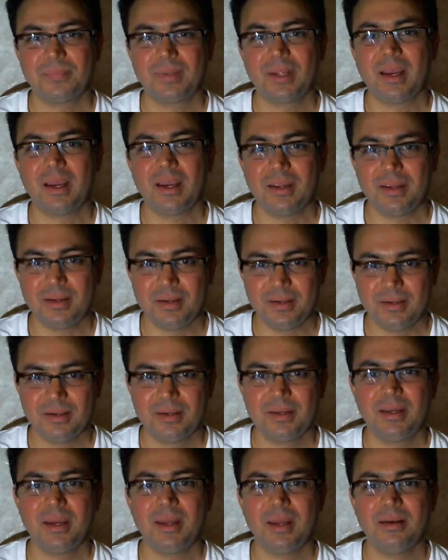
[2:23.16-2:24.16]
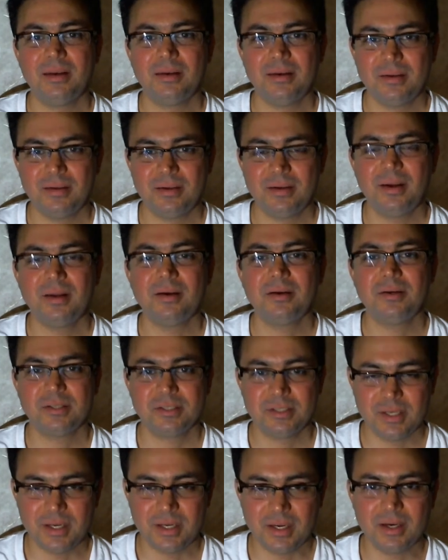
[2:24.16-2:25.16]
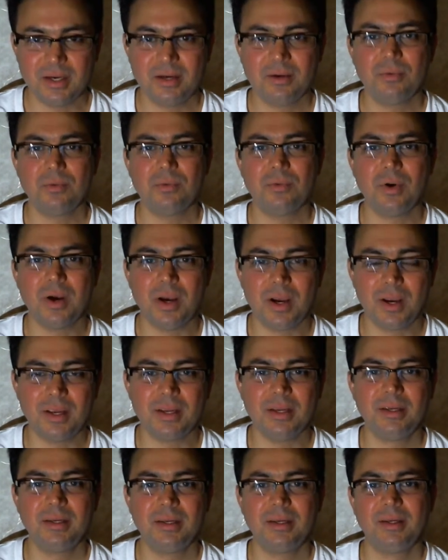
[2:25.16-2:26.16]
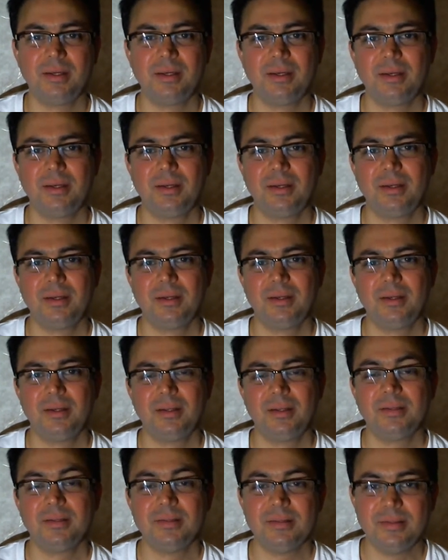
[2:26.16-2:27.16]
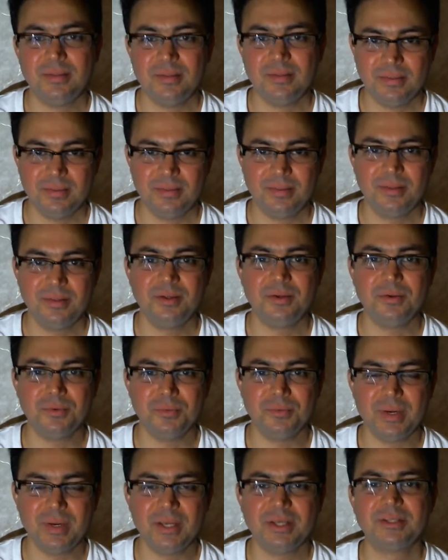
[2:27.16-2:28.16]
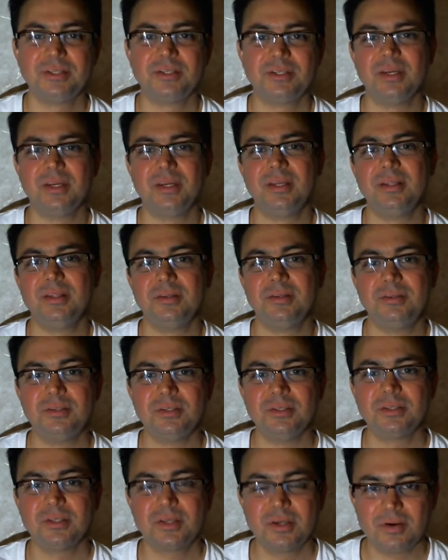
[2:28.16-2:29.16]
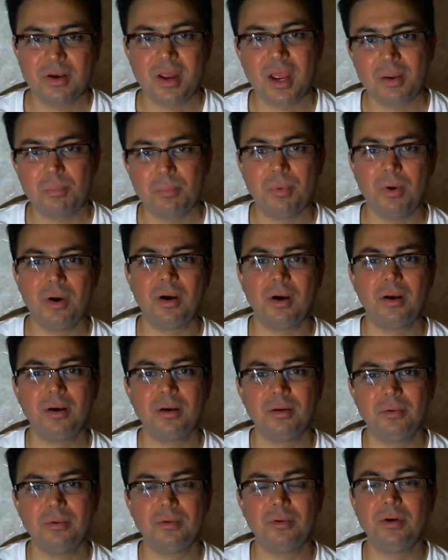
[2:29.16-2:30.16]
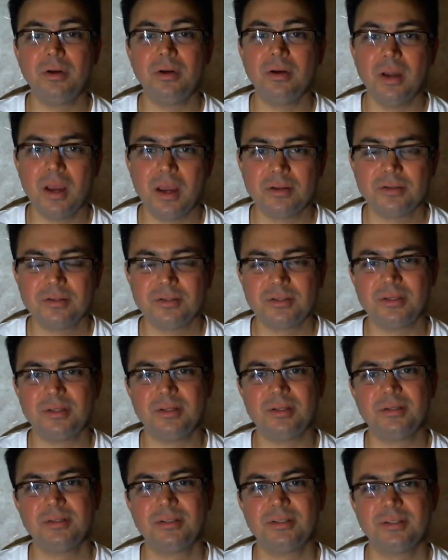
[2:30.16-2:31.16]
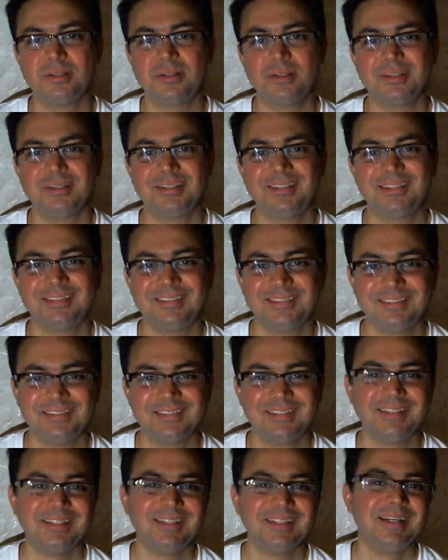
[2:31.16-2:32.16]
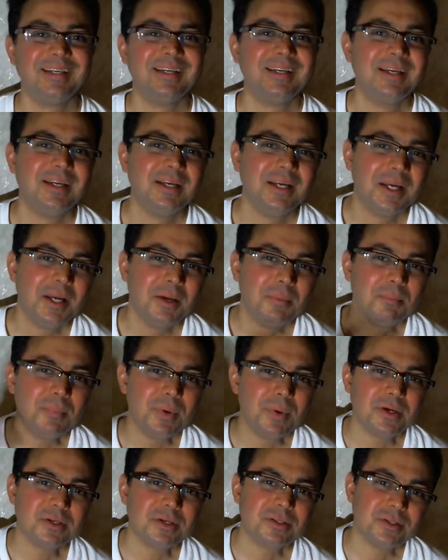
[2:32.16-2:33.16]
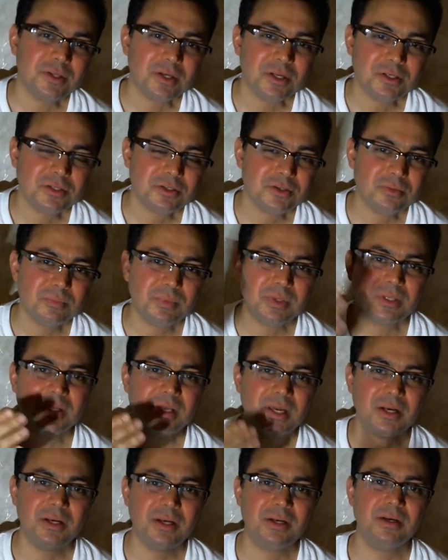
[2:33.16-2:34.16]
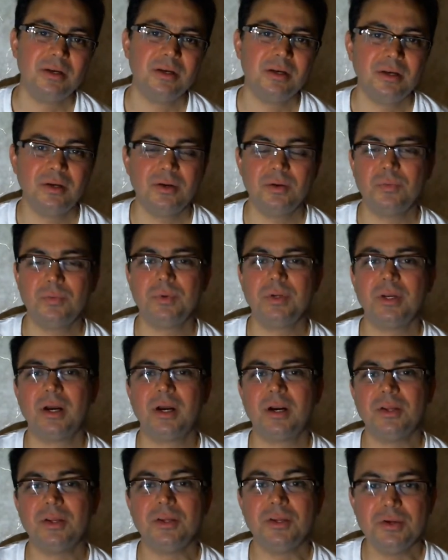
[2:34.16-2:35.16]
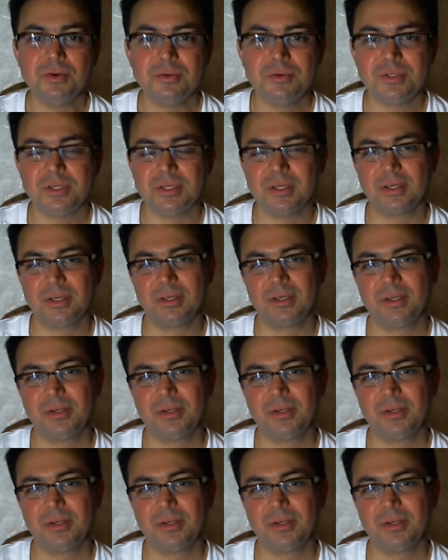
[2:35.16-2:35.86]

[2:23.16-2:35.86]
I can understand why you may say this is crackpot or nonsense, because the instrument that we are using,